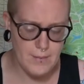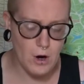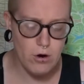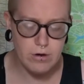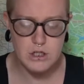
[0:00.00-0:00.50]

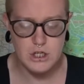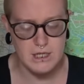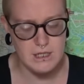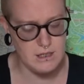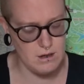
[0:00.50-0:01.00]

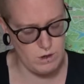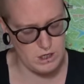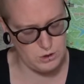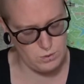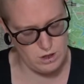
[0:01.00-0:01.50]
Oranges,
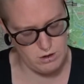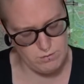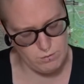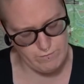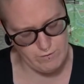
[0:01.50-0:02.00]
which
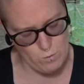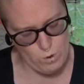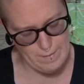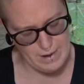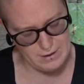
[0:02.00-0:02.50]
were from
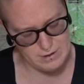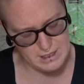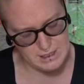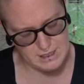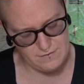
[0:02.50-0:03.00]

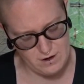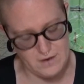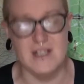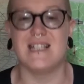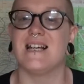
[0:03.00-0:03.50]

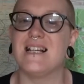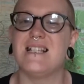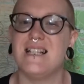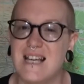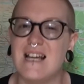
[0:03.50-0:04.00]
£1.65 to
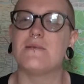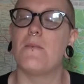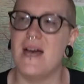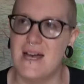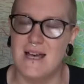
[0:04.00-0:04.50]

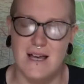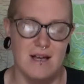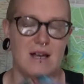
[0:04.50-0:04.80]
66p.